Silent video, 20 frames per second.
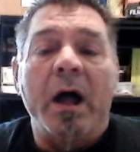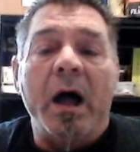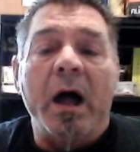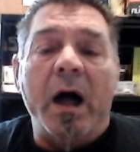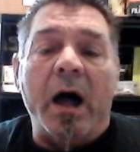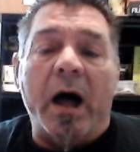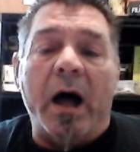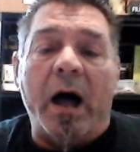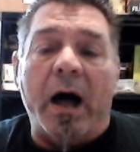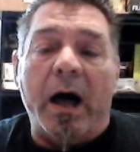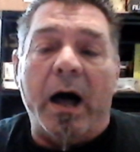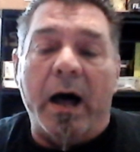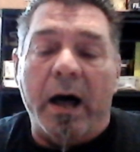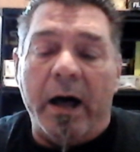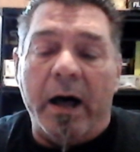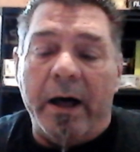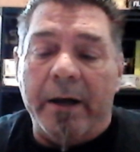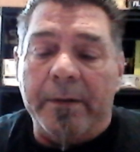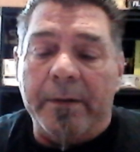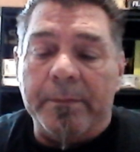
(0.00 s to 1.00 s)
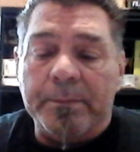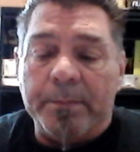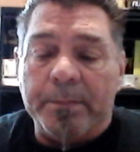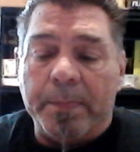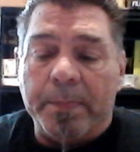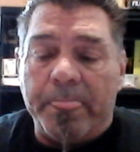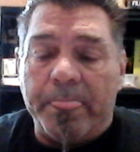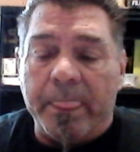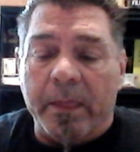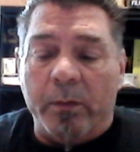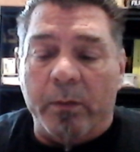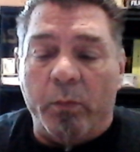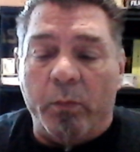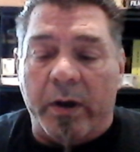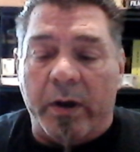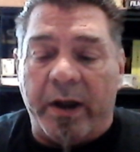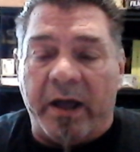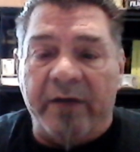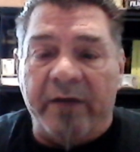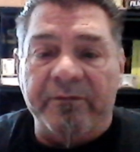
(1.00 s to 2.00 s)
Uh,
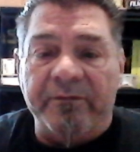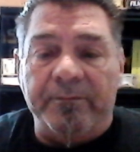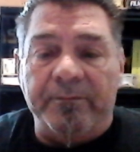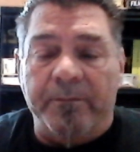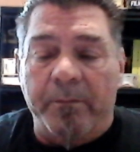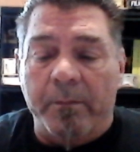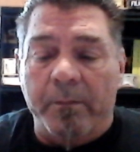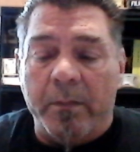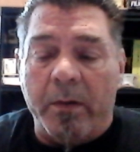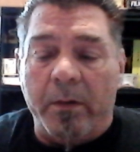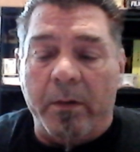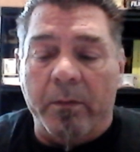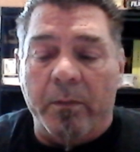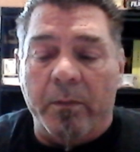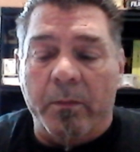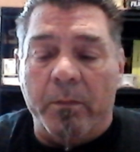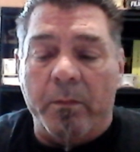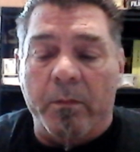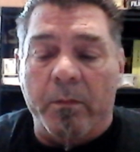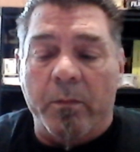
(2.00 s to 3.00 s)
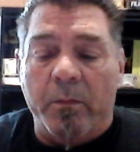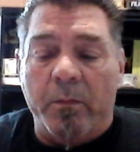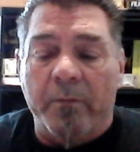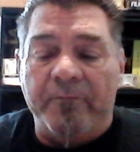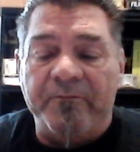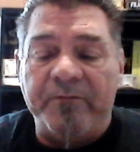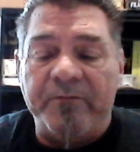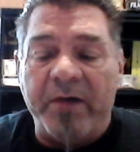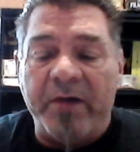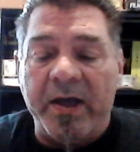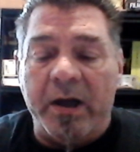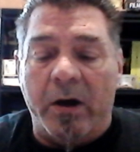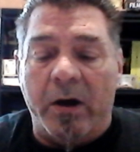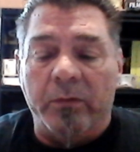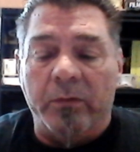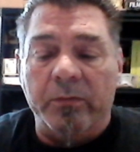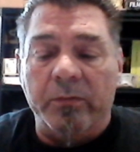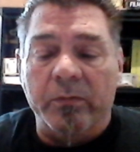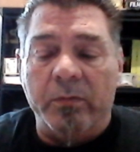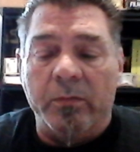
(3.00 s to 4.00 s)
what I
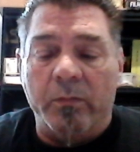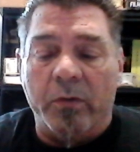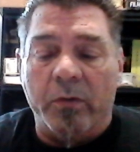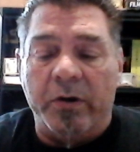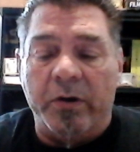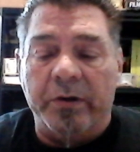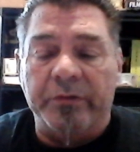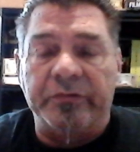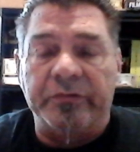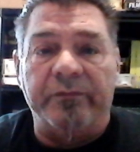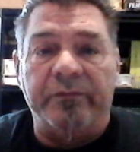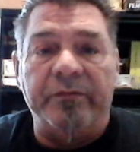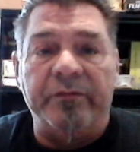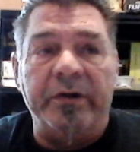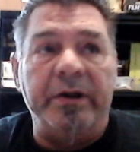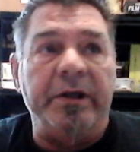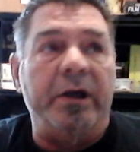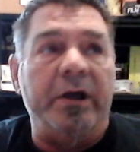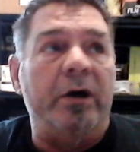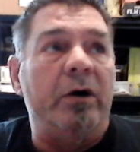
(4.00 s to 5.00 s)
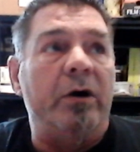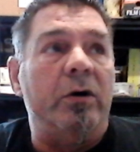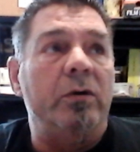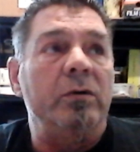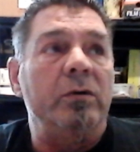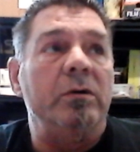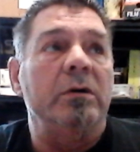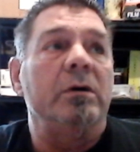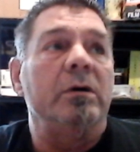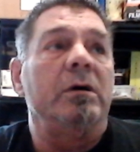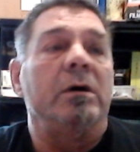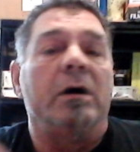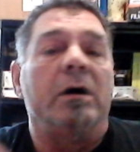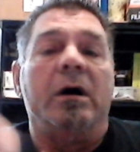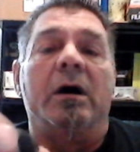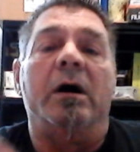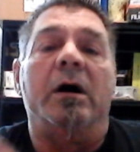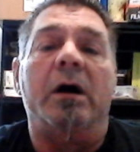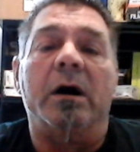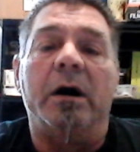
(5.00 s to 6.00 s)
found was a video
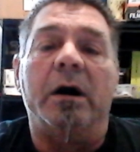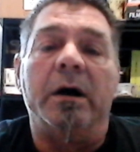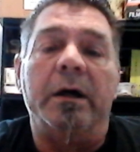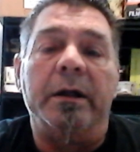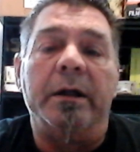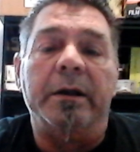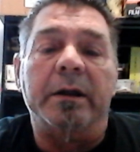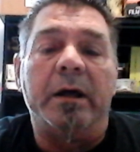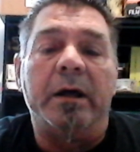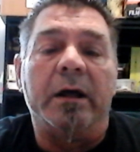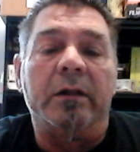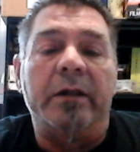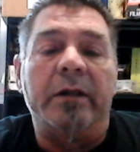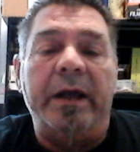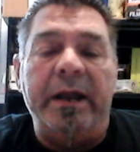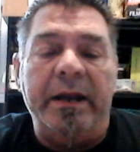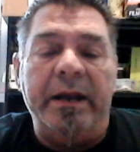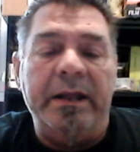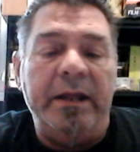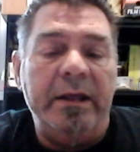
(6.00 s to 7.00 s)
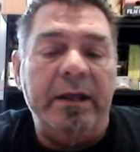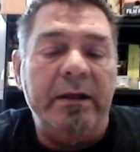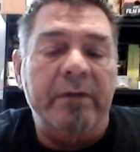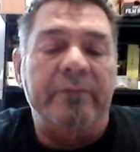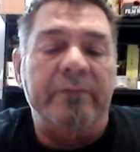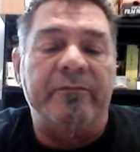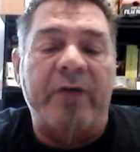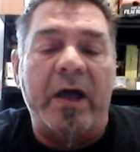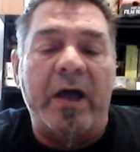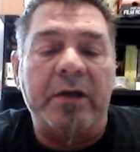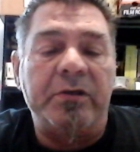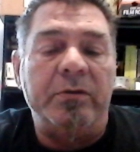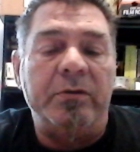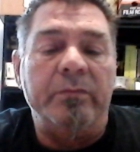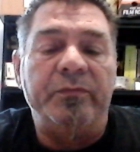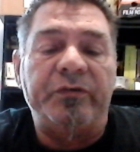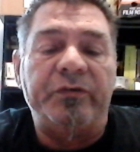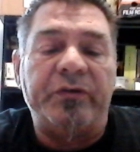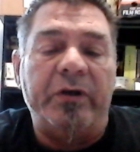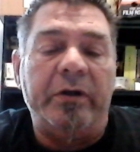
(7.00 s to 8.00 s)
on a lady vacuum
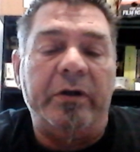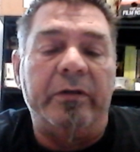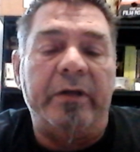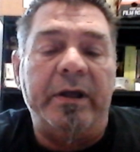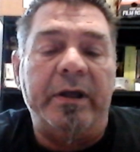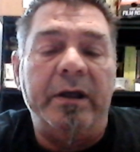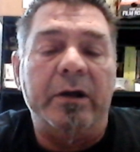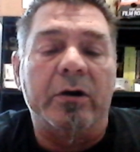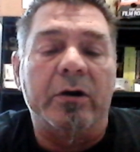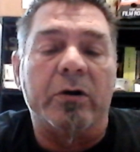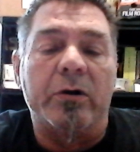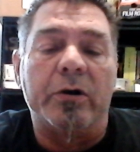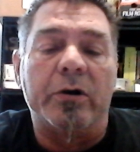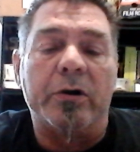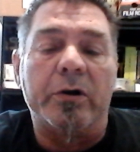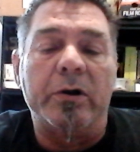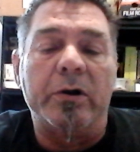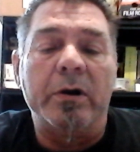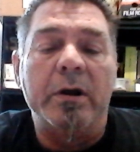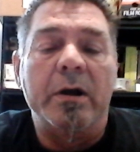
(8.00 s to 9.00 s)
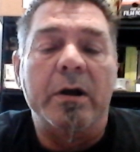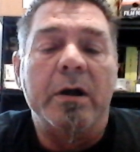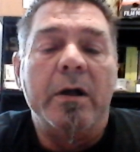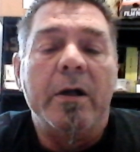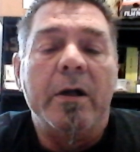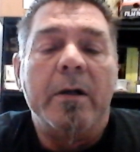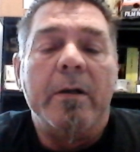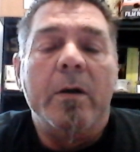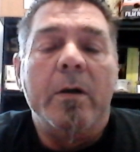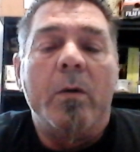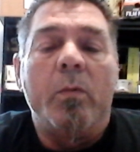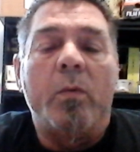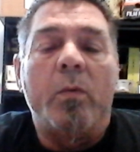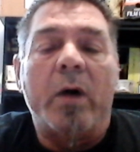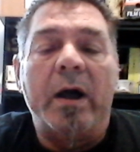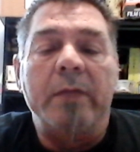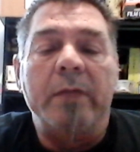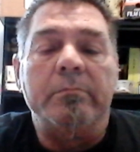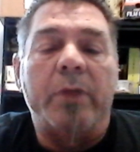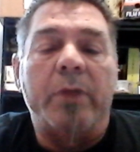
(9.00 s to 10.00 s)
sealing her
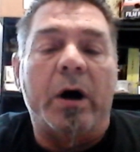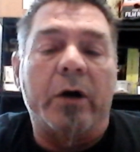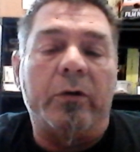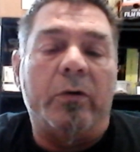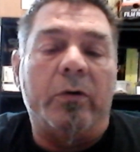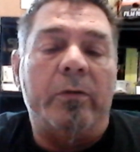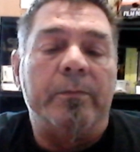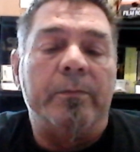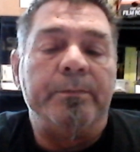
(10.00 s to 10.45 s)
wine bottle.